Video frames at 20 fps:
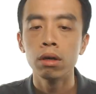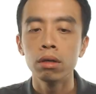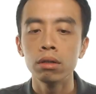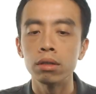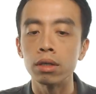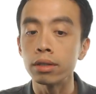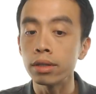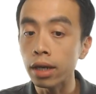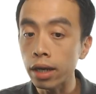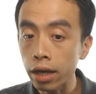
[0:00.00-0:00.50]

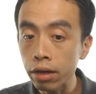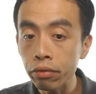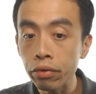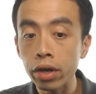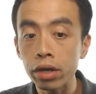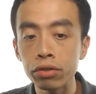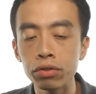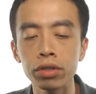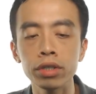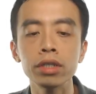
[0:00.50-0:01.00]
The second
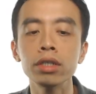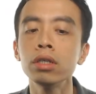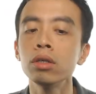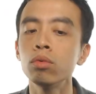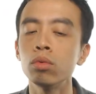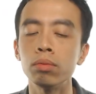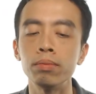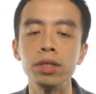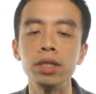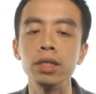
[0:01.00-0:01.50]
reaction
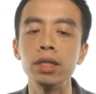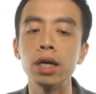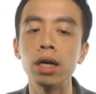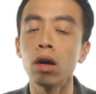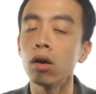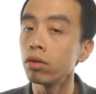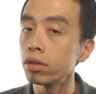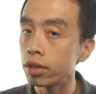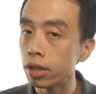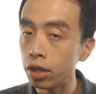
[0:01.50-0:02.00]
will be the
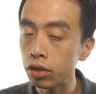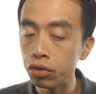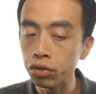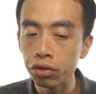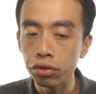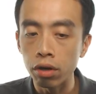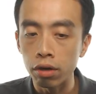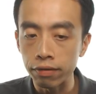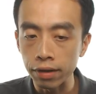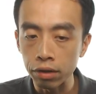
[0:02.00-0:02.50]

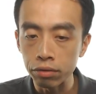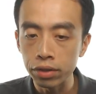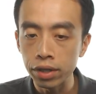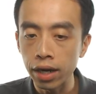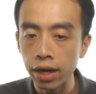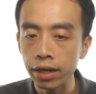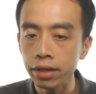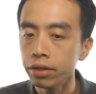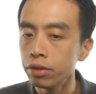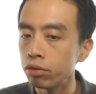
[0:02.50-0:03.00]
oxidation of
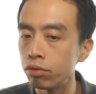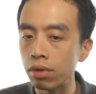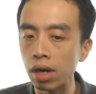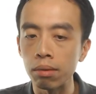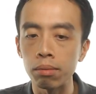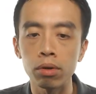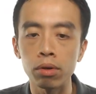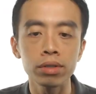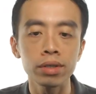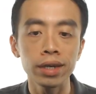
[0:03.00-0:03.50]
aldehyde to
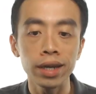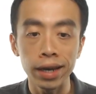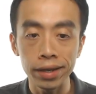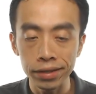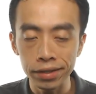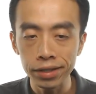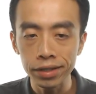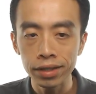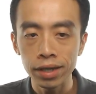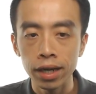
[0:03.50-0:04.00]
carboxylic
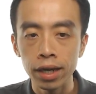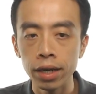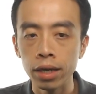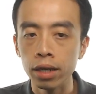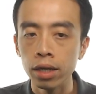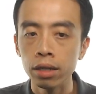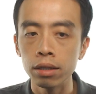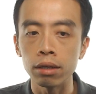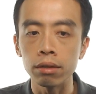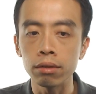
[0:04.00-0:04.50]
acid.
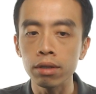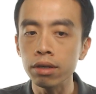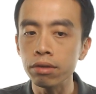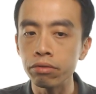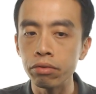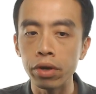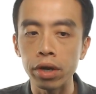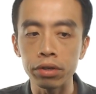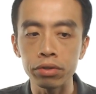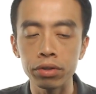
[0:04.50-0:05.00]
The third
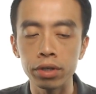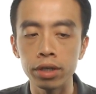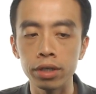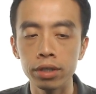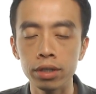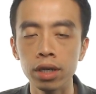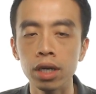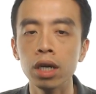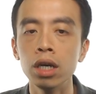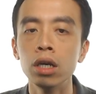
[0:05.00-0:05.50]

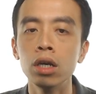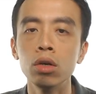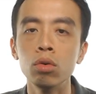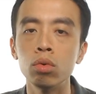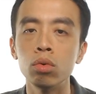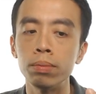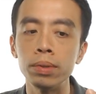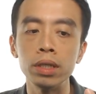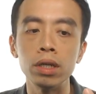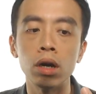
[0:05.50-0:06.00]
reaction
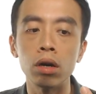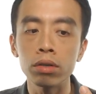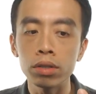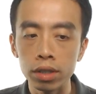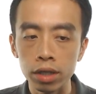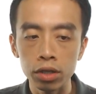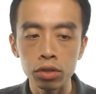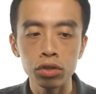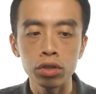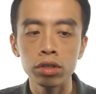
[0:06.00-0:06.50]
will be the
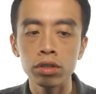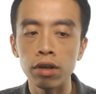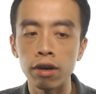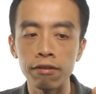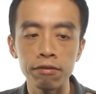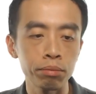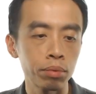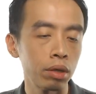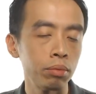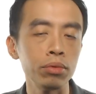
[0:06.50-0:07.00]
oxidation
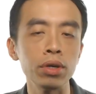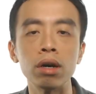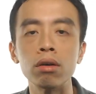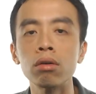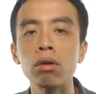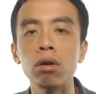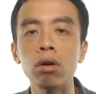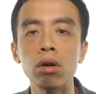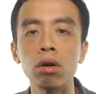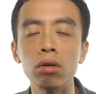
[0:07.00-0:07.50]
of primary
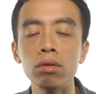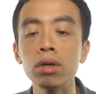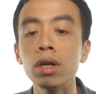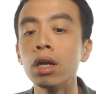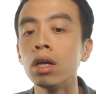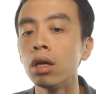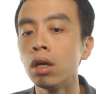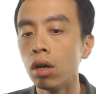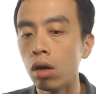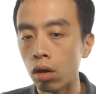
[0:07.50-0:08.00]
alcohol
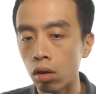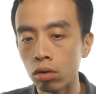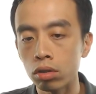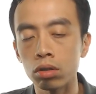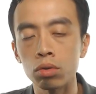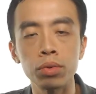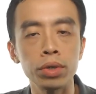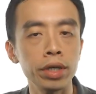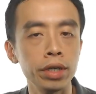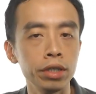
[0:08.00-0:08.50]
all the
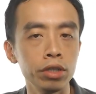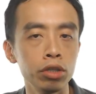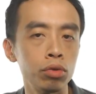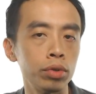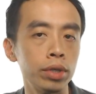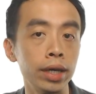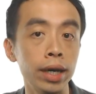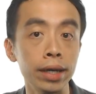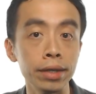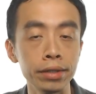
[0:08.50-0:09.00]
way to
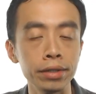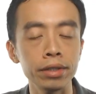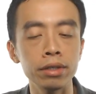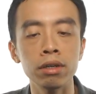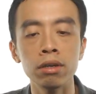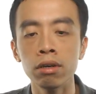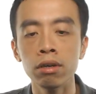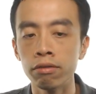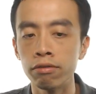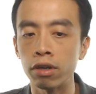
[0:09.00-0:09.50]
the acid
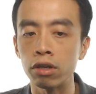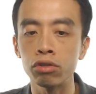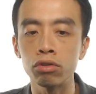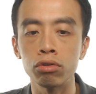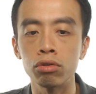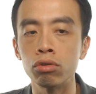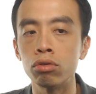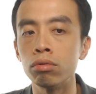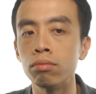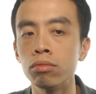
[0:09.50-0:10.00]

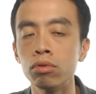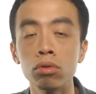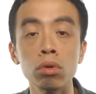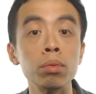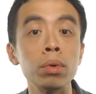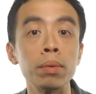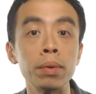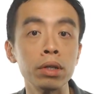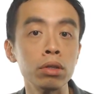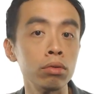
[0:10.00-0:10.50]
functional group. So
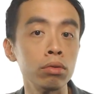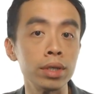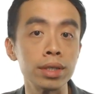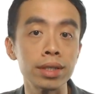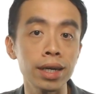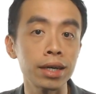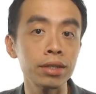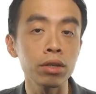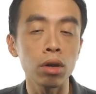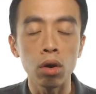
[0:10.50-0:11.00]
we want to
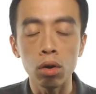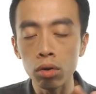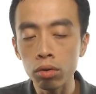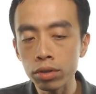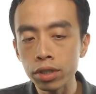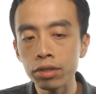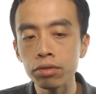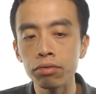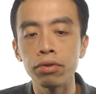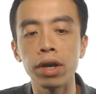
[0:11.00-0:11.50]
discuss all
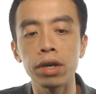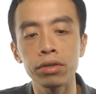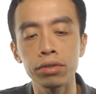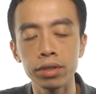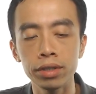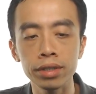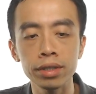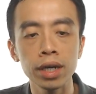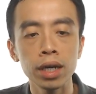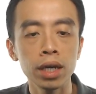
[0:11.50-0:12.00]
these
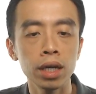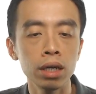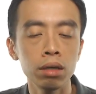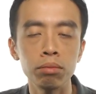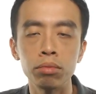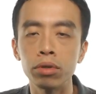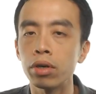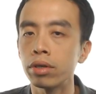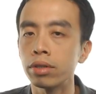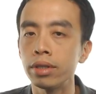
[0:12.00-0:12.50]
reactions
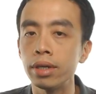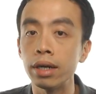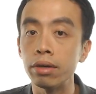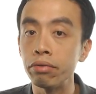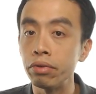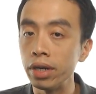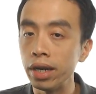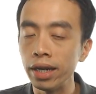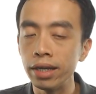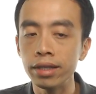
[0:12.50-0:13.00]
because they are
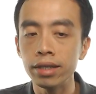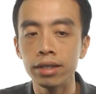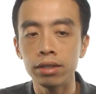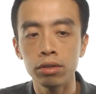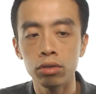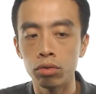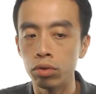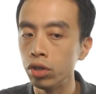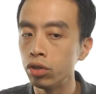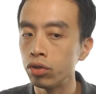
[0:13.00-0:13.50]

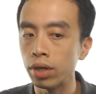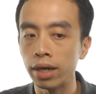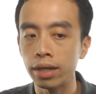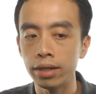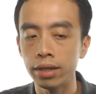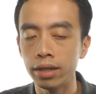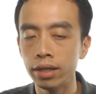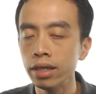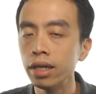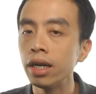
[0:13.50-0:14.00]
related to each
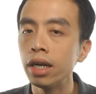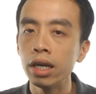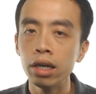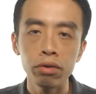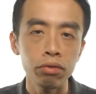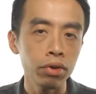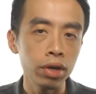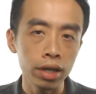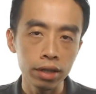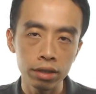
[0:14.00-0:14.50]
other,
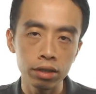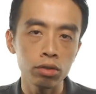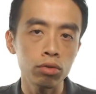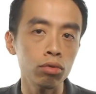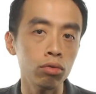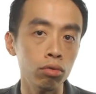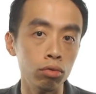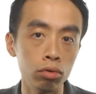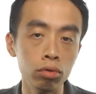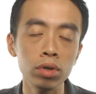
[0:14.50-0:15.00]
related
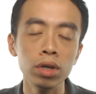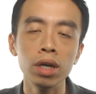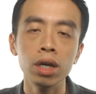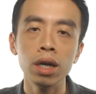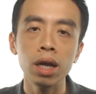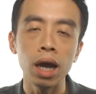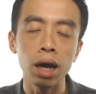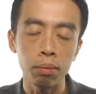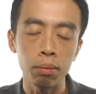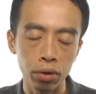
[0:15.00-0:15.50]
to
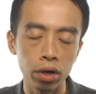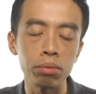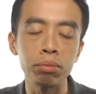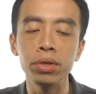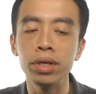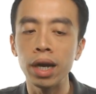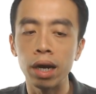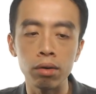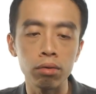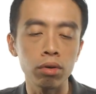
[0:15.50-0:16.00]

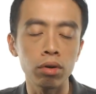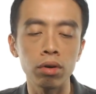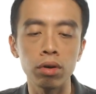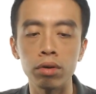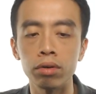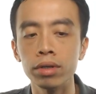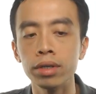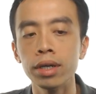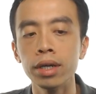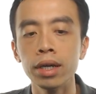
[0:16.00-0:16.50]
primary
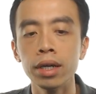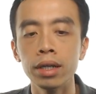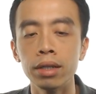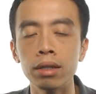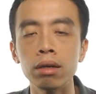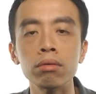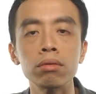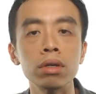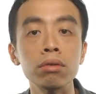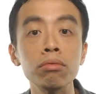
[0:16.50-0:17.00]
alcohol.
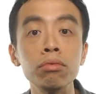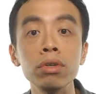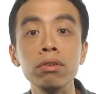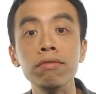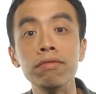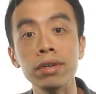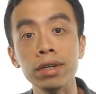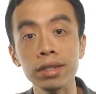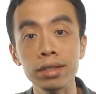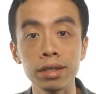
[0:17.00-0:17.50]
Now the
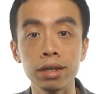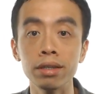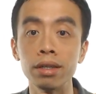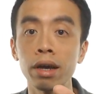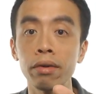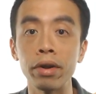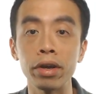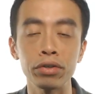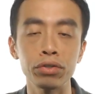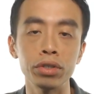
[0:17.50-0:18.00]
reverse
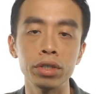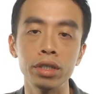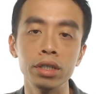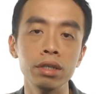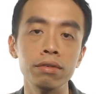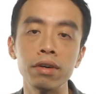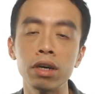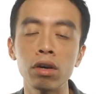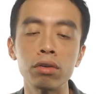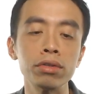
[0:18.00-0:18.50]
direction,
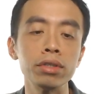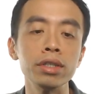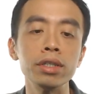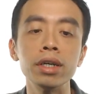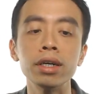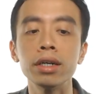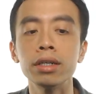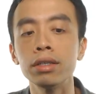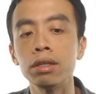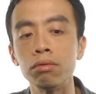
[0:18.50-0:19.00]
if I
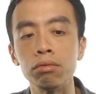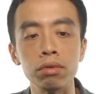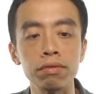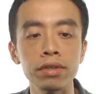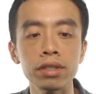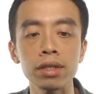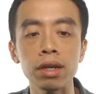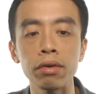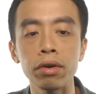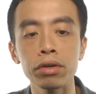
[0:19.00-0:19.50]
consider the
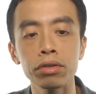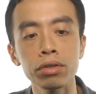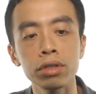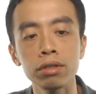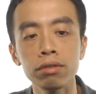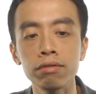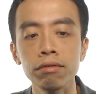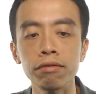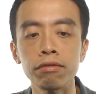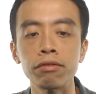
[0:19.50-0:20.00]
reverse
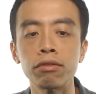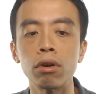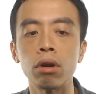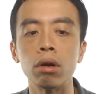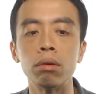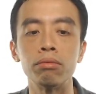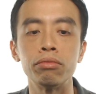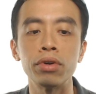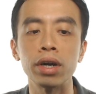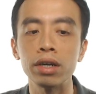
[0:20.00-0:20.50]
direction
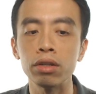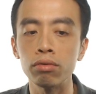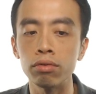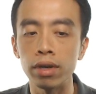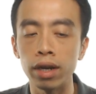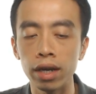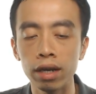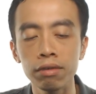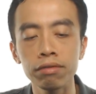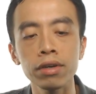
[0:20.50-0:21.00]
from right to
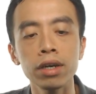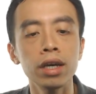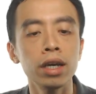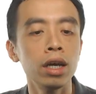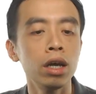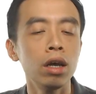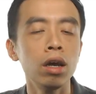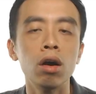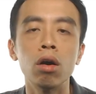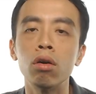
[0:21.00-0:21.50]
left,
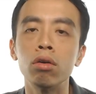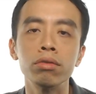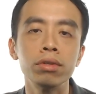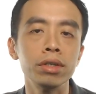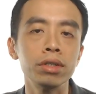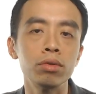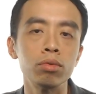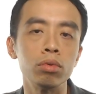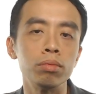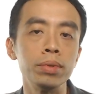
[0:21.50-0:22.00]
all
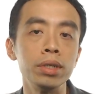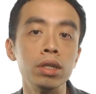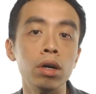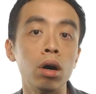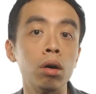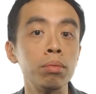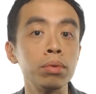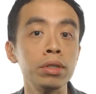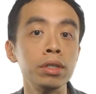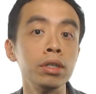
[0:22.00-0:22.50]
this will be the
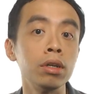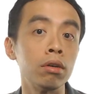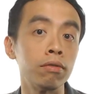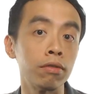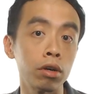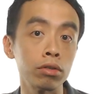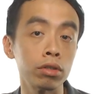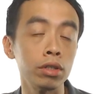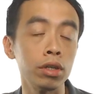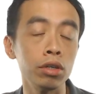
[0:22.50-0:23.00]
opposite of
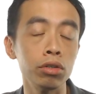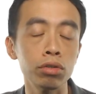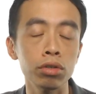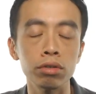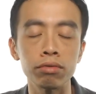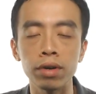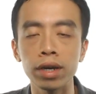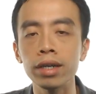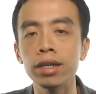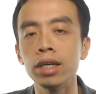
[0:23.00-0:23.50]
oxidation,
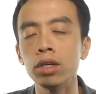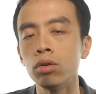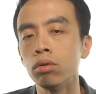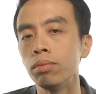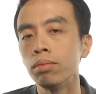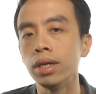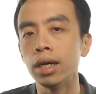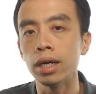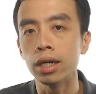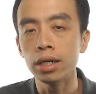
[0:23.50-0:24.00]
right? It will
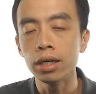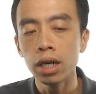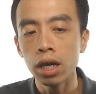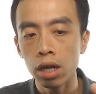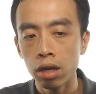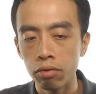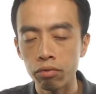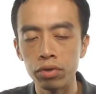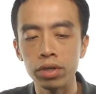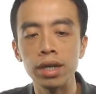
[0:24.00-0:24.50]
be a
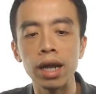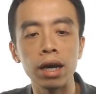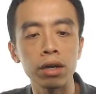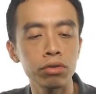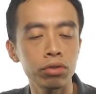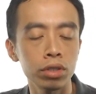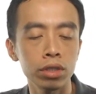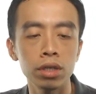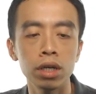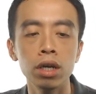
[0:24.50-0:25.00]

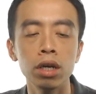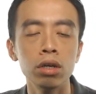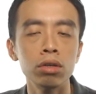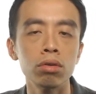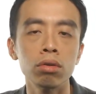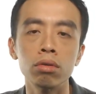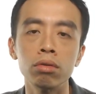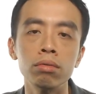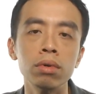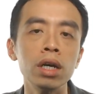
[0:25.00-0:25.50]
reduction.
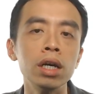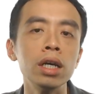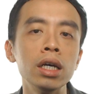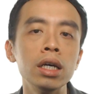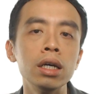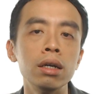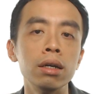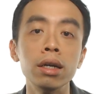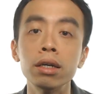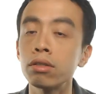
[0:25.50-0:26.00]
So
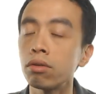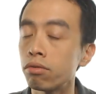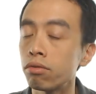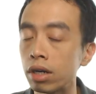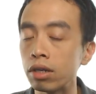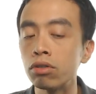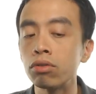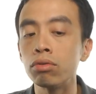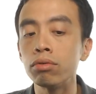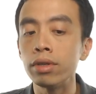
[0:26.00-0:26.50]
let's
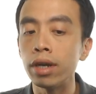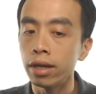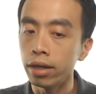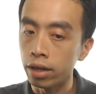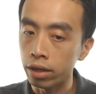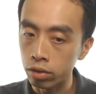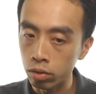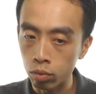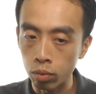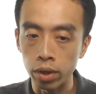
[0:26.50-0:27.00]
run through that
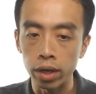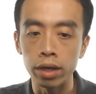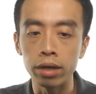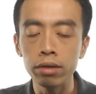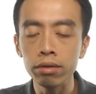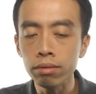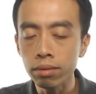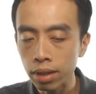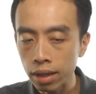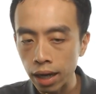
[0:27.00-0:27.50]
as
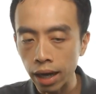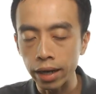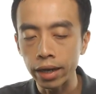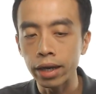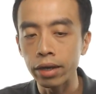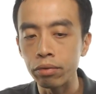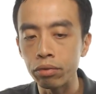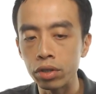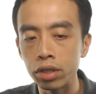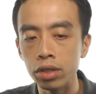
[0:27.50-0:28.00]
well. I
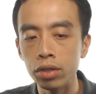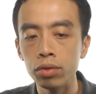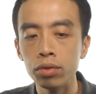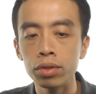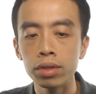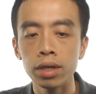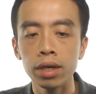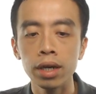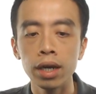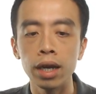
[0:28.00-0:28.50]
can
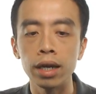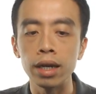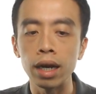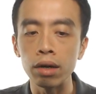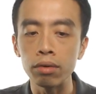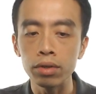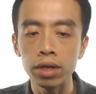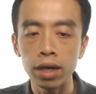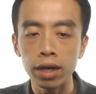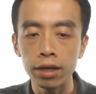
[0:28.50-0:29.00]
reduce an
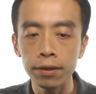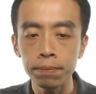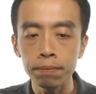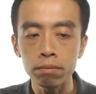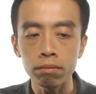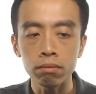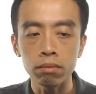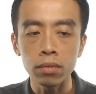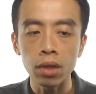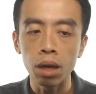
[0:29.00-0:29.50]
aldehyde
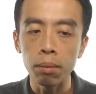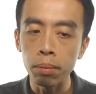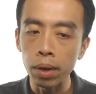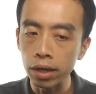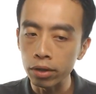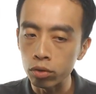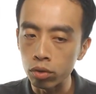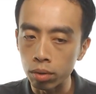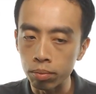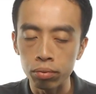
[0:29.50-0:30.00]

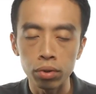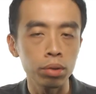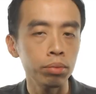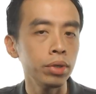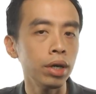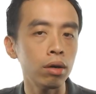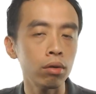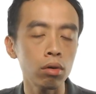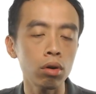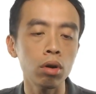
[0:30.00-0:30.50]
back to a primary
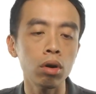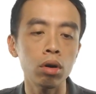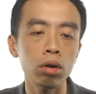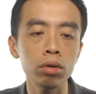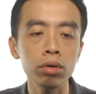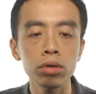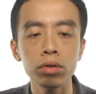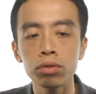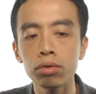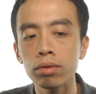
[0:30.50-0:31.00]

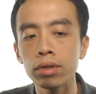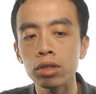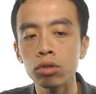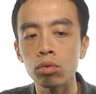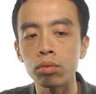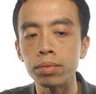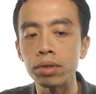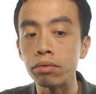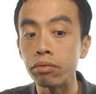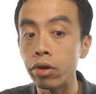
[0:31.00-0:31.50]
alcohol. So this will
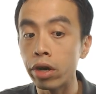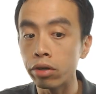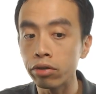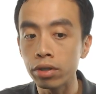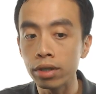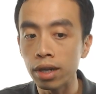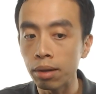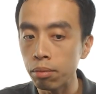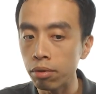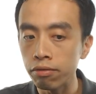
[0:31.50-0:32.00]
be
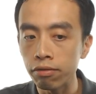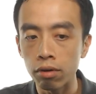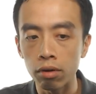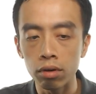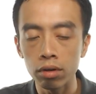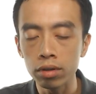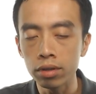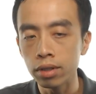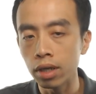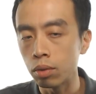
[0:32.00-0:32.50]
reaction number
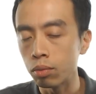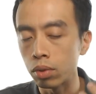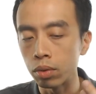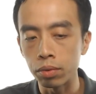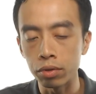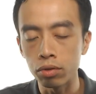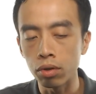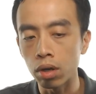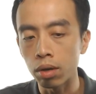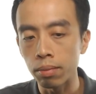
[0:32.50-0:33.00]
four that we
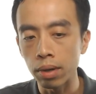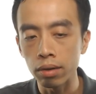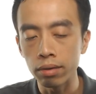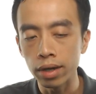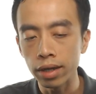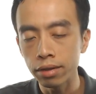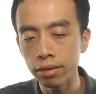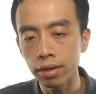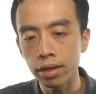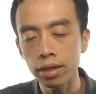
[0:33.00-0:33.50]
will talk about
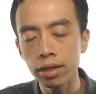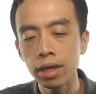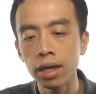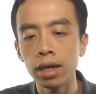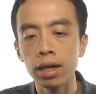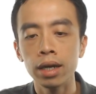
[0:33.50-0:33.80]
later.